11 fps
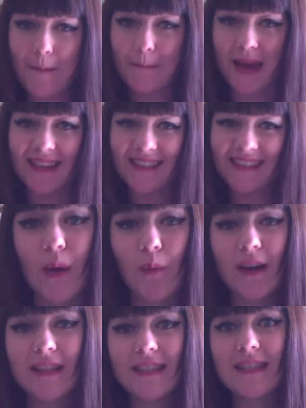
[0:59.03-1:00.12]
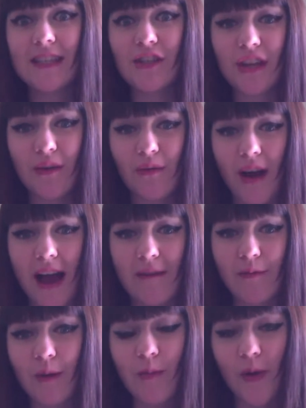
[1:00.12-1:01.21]
Best. Once she
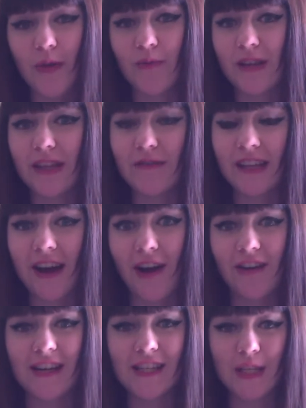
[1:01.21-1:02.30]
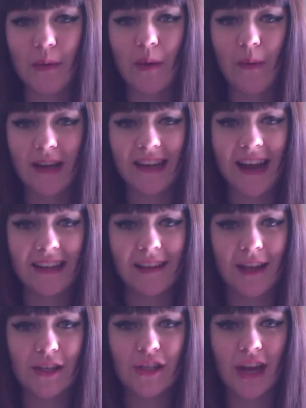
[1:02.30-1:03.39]
arrived, we were both really hungry, so we went and had
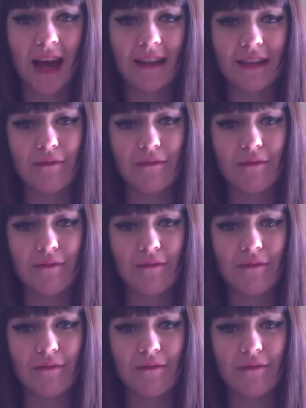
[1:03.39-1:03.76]
lunch at the